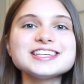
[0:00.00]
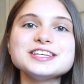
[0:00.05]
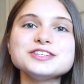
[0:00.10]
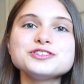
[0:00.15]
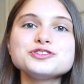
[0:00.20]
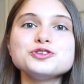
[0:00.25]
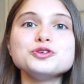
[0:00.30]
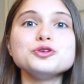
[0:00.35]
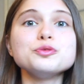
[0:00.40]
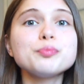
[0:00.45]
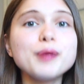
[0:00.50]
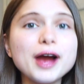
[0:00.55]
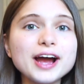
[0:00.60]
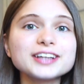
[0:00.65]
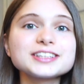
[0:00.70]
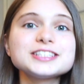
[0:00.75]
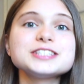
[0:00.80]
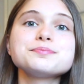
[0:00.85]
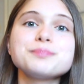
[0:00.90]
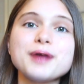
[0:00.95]
is to
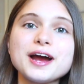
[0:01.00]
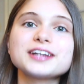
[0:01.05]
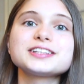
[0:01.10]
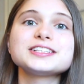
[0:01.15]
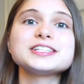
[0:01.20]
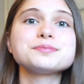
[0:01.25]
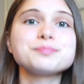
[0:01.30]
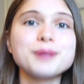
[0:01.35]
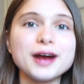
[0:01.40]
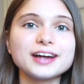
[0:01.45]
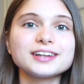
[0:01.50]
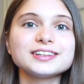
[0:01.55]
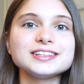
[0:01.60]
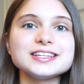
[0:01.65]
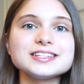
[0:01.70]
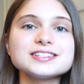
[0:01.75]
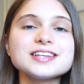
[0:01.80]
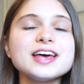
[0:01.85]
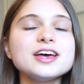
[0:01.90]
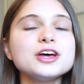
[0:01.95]
practice, practice,
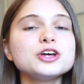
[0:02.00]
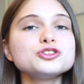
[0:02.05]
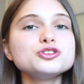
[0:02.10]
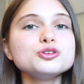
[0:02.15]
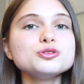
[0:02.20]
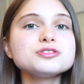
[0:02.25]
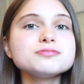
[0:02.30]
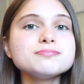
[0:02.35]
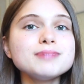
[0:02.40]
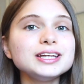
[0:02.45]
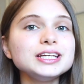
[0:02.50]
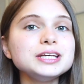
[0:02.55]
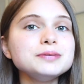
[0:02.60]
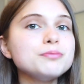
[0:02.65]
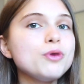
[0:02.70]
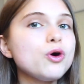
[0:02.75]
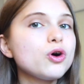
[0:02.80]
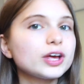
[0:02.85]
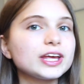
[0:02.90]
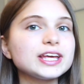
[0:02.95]
practice. Do as many
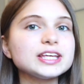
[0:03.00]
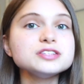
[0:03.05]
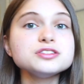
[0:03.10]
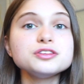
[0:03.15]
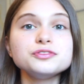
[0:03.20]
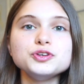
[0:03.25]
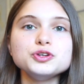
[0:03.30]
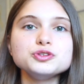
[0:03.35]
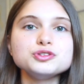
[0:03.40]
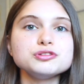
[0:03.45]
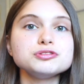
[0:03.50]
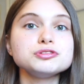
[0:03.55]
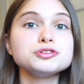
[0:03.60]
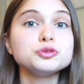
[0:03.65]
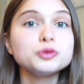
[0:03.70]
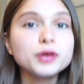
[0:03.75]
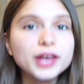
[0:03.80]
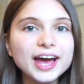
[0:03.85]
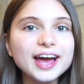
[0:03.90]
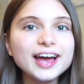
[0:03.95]
mock interviews as you
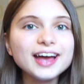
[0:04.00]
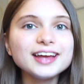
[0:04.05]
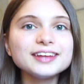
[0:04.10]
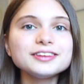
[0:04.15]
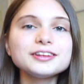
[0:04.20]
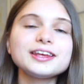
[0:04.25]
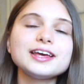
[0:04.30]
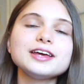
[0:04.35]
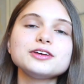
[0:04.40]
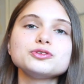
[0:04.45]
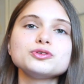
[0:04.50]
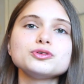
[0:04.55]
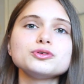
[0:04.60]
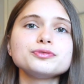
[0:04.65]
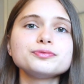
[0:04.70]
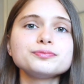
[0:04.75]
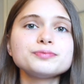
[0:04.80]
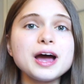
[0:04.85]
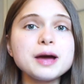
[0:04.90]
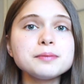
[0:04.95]
can. Get your
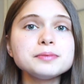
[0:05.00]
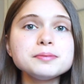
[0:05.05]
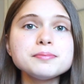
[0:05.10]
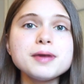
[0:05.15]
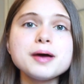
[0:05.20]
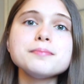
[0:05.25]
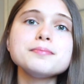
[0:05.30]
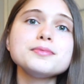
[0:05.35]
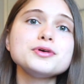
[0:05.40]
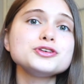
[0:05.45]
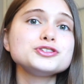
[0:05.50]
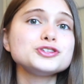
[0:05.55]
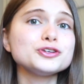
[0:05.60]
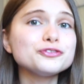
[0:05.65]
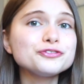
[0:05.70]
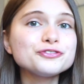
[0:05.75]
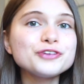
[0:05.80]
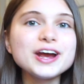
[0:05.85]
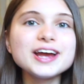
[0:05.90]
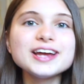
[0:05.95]
family members, your
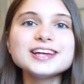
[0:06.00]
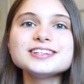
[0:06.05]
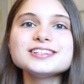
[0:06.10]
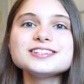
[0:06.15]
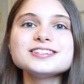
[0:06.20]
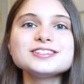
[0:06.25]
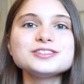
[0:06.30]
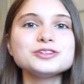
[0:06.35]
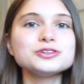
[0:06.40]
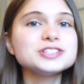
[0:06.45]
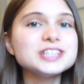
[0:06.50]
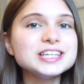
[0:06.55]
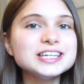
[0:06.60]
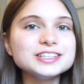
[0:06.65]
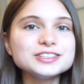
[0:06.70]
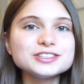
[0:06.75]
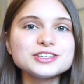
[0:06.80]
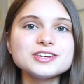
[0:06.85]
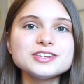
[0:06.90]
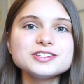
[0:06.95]
friends, your
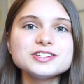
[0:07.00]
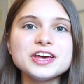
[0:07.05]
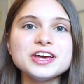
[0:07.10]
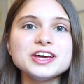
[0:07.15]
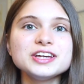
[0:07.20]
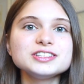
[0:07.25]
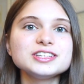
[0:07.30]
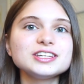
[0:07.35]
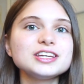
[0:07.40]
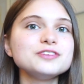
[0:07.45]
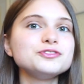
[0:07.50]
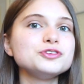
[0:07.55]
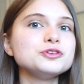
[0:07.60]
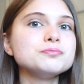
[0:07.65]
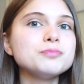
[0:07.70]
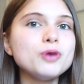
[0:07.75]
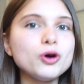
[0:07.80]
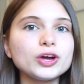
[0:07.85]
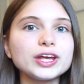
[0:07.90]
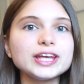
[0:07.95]
teachers to give you
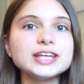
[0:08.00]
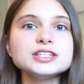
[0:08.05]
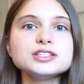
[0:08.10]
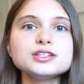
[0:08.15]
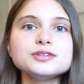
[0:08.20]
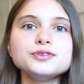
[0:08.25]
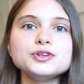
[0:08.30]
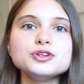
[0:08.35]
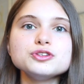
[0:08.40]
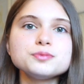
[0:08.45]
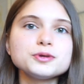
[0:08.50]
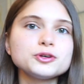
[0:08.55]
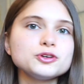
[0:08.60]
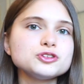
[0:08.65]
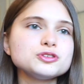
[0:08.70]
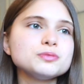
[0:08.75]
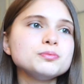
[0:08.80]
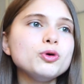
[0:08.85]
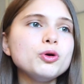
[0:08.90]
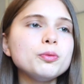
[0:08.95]
mock interviews
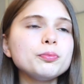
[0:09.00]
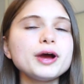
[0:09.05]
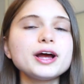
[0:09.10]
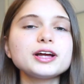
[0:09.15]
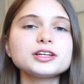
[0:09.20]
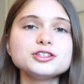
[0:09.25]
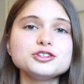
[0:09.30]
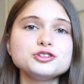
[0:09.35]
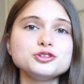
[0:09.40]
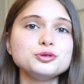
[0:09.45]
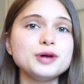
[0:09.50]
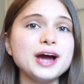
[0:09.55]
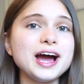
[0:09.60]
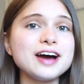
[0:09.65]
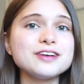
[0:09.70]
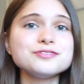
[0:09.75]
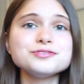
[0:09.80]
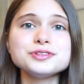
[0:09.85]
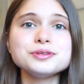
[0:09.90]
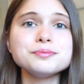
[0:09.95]
because the more practice you
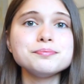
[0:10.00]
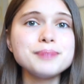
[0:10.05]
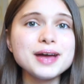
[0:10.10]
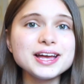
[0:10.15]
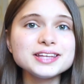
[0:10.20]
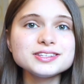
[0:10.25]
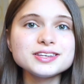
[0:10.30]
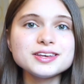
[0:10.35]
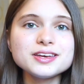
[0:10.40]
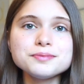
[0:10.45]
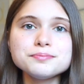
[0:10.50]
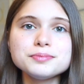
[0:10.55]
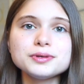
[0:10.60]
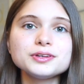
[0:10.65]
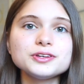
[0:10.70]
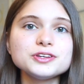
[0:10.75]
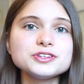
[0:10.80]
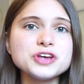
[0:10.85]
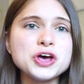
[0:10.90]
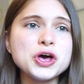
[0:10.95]
have, the better,
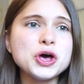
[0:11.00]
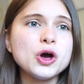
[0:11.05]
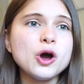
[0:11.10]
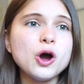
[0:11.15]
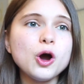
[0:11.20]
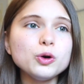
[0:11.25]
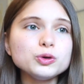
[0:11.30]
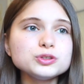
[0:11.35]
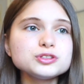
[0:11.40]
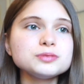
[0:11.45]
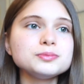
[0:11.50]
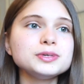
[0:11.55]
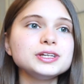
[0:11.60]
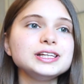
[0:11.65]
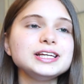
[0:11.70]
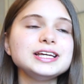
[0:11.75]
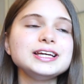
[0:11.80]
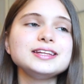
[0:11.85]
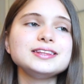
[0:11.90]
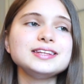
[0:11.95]
because
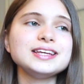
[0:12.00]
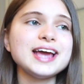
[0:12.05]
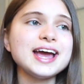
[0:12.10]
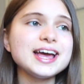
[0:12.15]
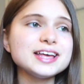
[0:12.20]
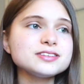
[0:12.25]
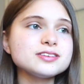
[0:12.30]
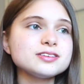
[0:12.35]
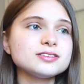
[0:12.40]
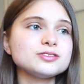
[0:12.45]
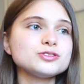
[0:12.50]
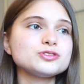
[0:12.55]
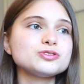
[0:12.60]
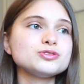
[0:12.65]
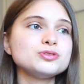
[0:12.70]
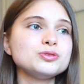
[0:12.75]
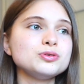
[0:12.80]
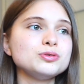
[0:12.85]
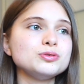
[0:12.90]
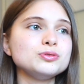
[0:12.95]
ultimately the essence
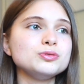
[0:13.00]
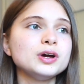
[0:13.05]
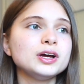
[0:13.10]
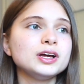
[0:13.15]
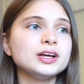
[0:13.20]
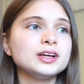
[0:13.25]
to